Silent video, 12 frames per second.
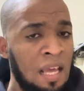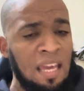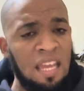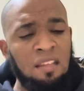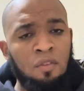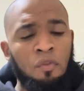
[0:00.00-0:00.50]

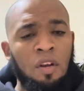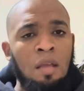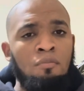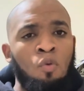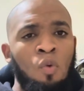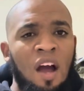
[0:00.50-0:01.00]
In
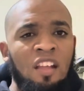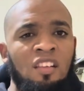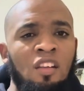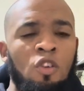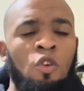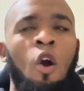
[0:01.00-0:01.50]
frame
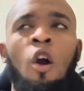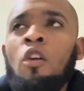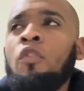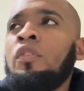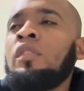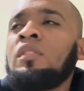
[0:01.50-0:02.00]
1,
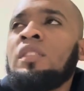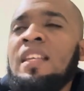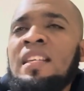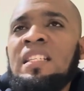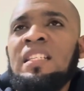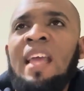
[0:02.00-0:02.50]
Garfield
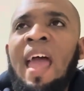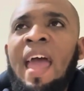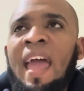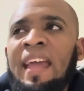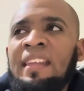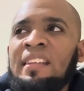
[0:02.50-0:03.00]
is
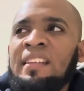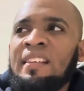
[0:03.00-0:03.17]
sad.